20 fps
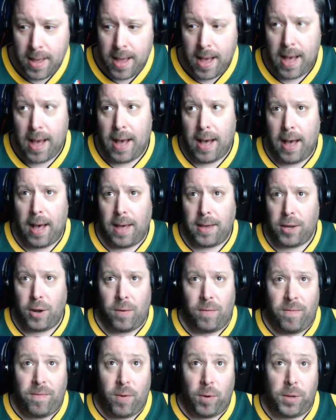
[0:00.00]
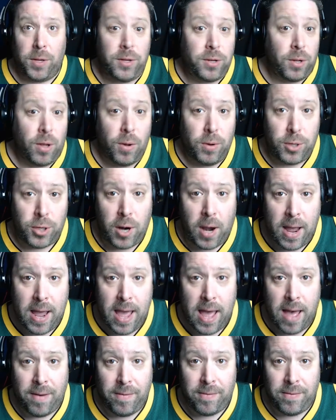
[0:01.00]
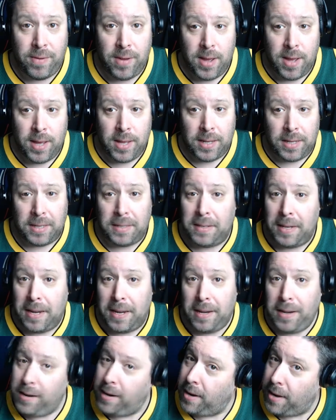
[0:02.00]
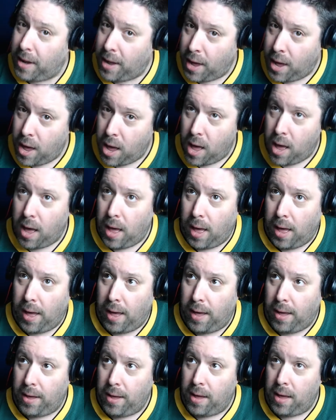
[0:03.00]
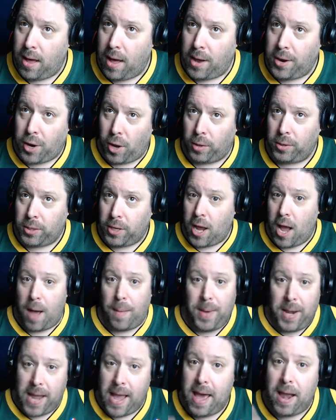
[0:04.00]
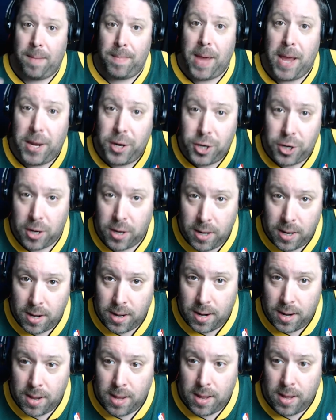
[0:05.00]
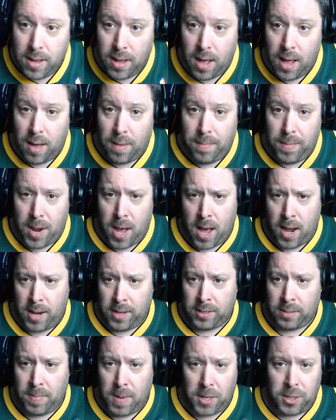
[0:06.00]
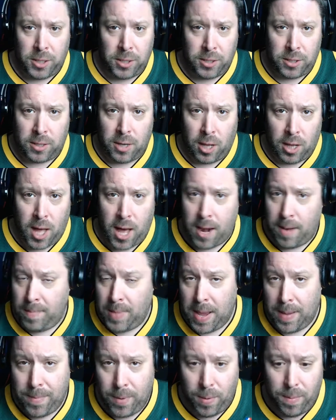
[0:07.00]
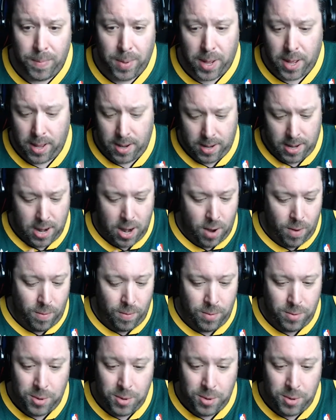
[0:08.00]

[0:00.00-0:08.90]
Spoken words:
You know, full disclosure, I have seen adult comedy animation, not as much as a lot of people, but, you know,